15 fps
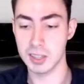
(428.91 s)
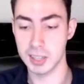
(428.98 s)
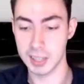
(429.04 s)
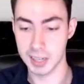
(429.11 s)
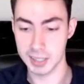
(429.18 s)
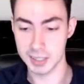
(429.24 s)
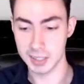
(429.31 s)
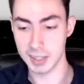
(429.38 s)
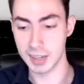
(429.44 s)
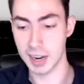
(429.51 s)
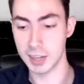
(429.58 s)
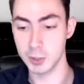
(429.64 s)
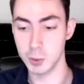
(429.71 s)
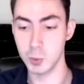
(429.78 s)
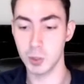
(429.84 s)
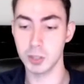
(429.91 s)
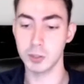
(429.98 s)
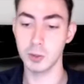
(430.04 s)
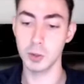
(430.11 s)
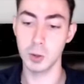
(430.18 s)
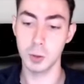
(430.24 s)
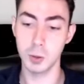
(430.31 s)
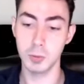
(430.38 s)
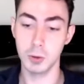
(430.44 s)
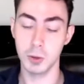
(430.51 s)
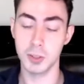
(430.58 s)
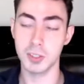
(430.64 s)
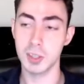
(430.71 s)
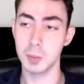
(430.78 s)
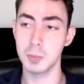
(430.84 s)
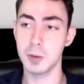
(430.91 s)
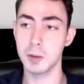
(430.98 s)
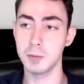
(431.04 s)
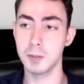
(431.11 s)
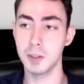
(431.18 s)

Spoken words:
like I said, I do want to go over some of